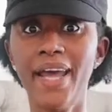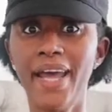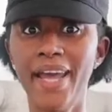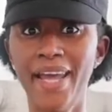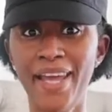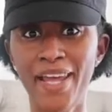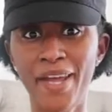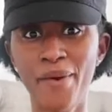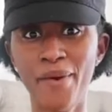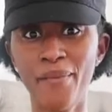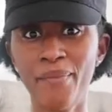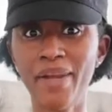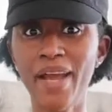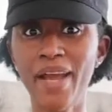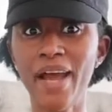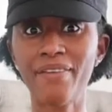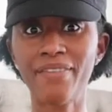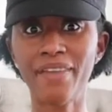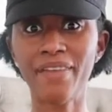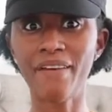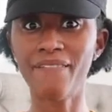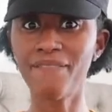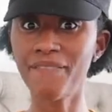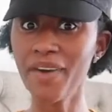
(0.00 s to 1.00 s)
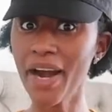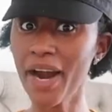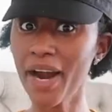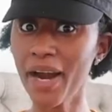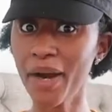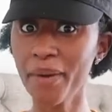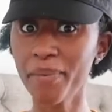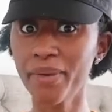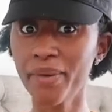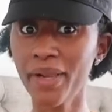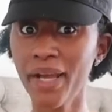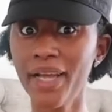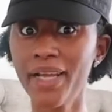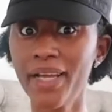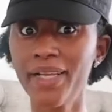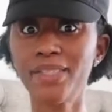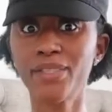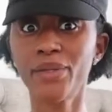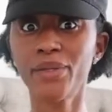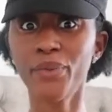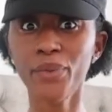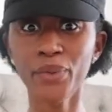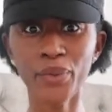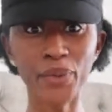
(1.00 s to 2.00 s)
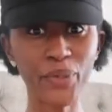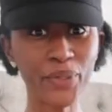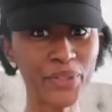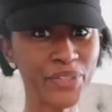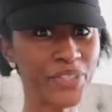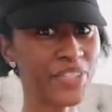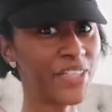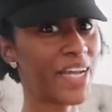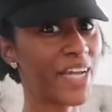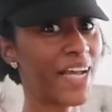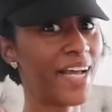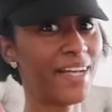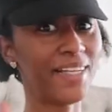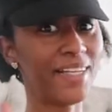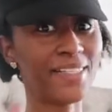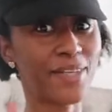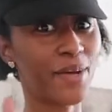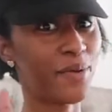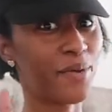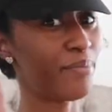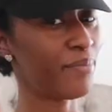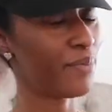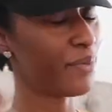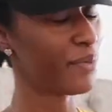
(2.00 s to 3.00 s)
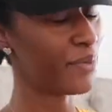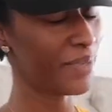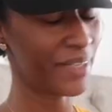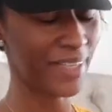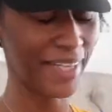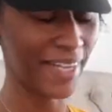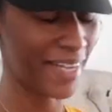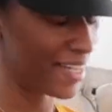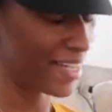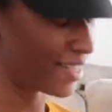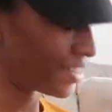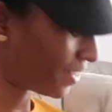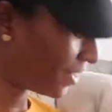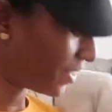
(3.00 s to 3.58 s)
and we have that fireplace whoo child it's gonna yes